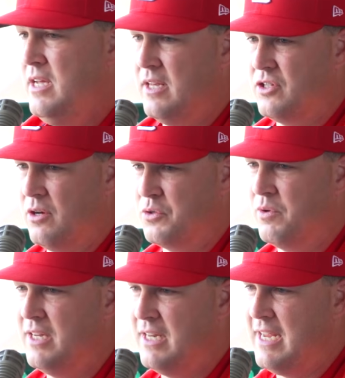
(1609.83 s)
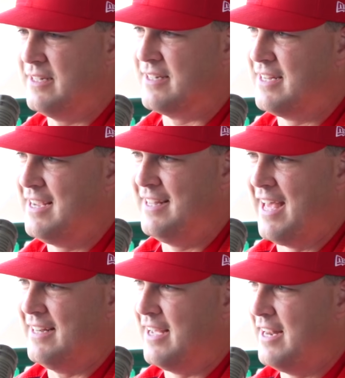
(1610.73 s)
And so it was really neat to see
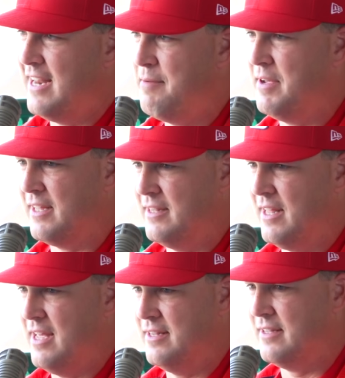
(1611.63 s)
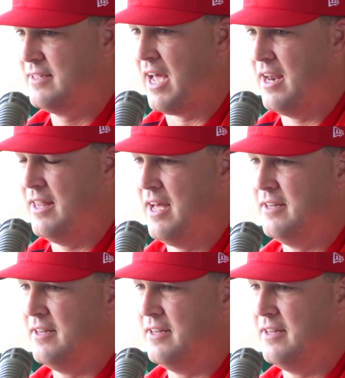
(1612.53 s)
that dynamic and kind of